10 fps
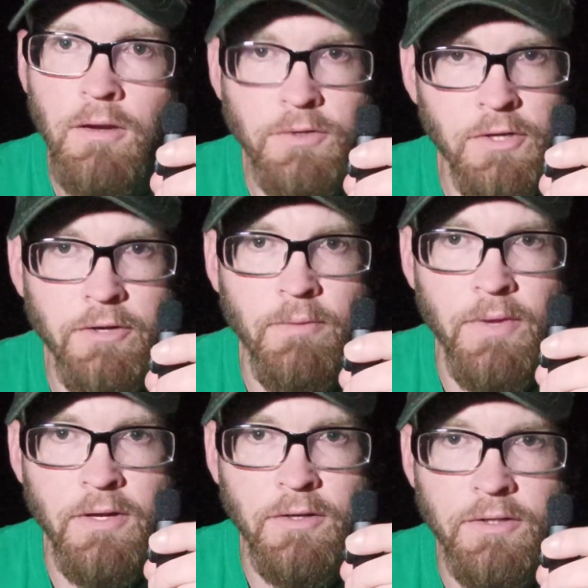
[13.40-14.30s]
and it took a
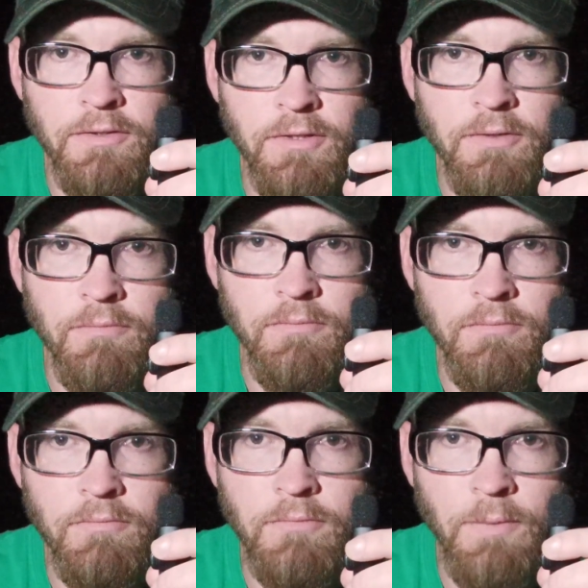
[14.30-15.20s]
minute because the,
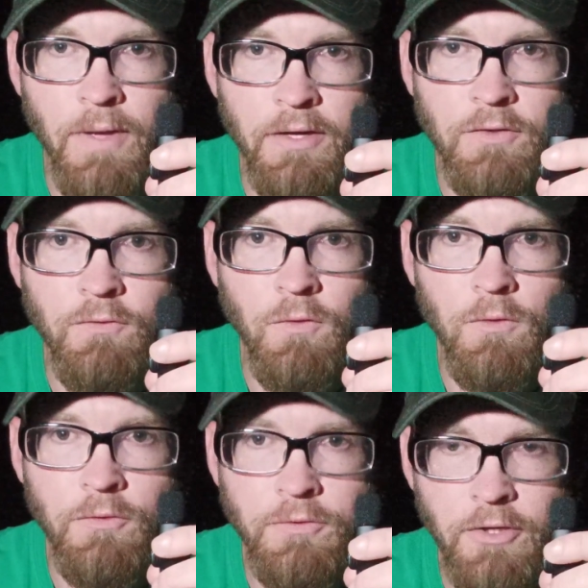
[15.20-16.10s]
the back and
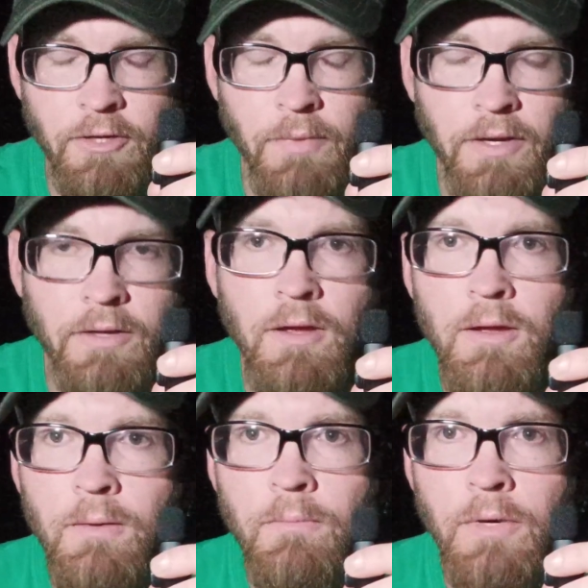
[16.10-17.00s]
forth took a minute,
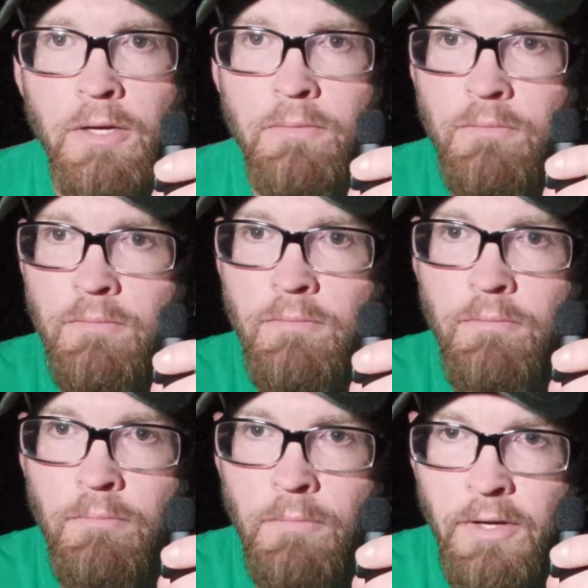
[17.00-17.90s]
but
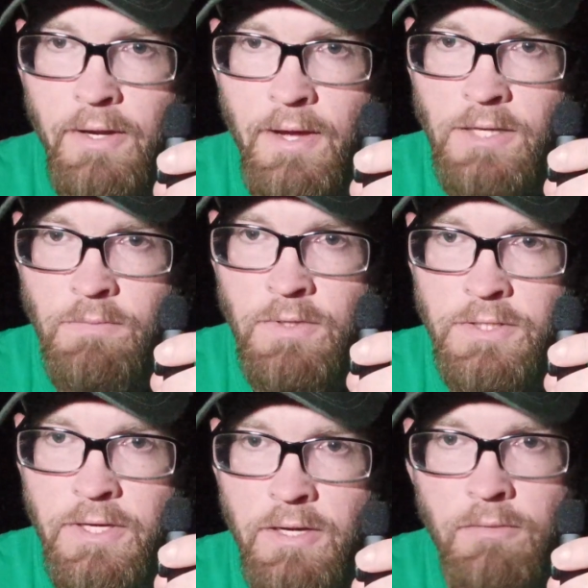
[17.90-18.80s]
money has been
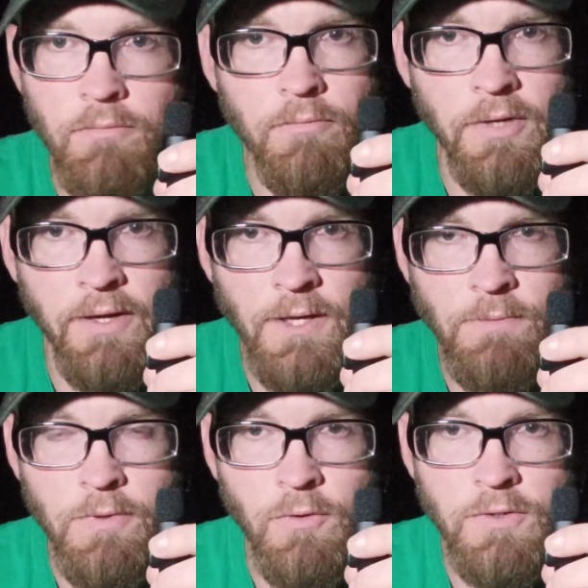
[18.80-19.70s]
sent, money
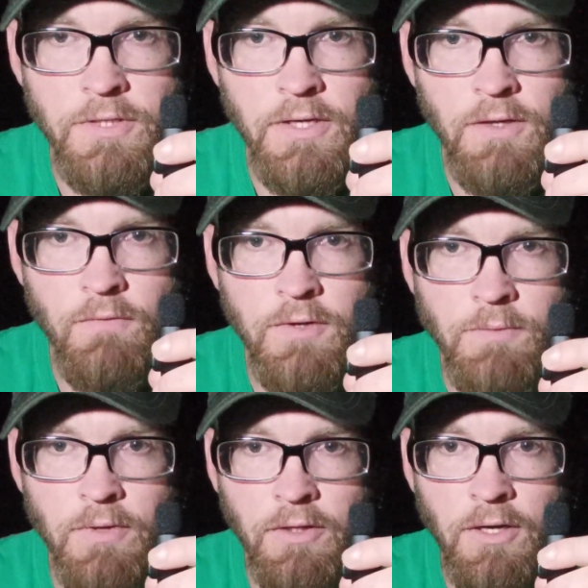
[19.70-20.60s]
has been received,
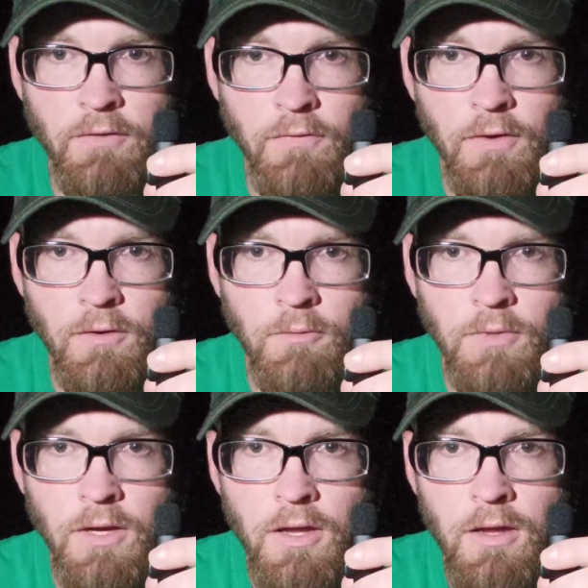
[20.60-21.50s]
it's been
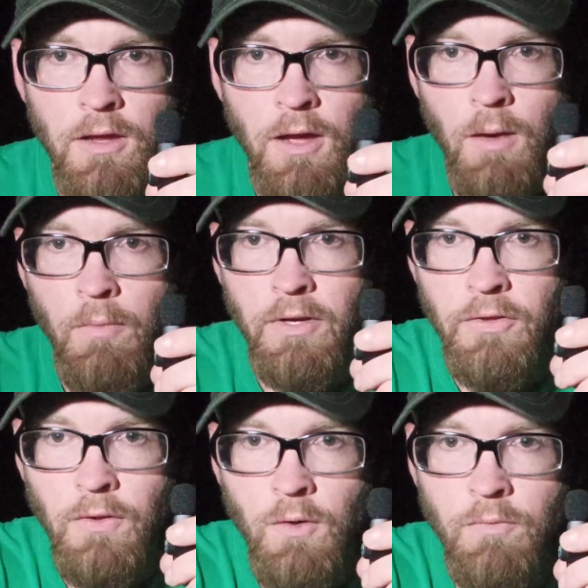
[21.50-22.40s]
confirmed. I'm going
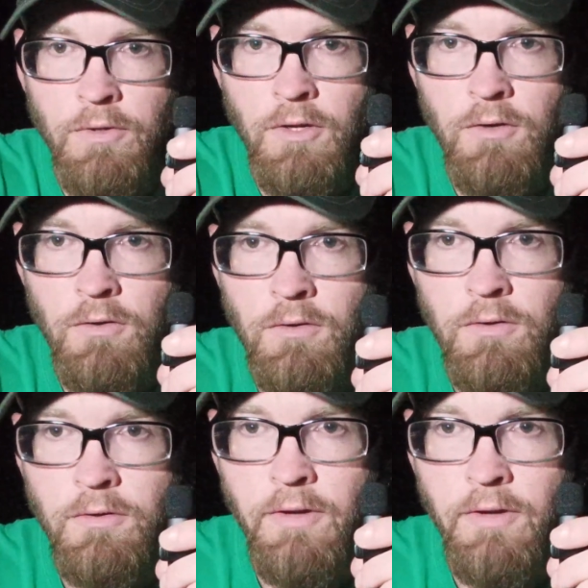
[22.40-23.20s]
to fill up the new